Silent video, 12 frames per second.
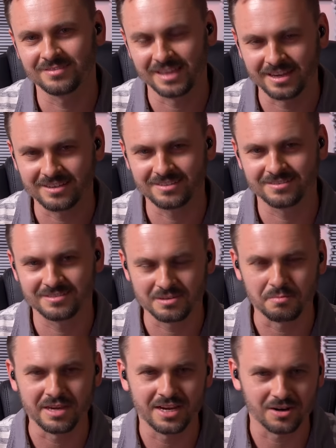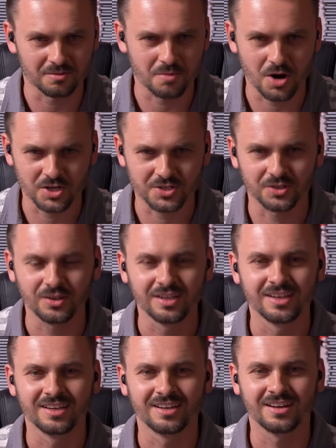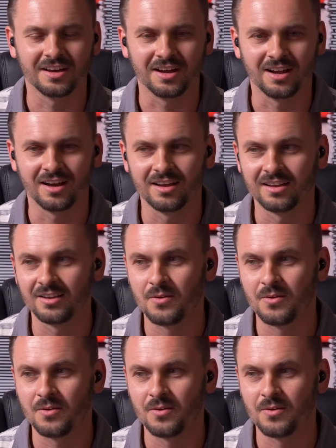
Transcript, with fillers: like to me or Marshall, uh,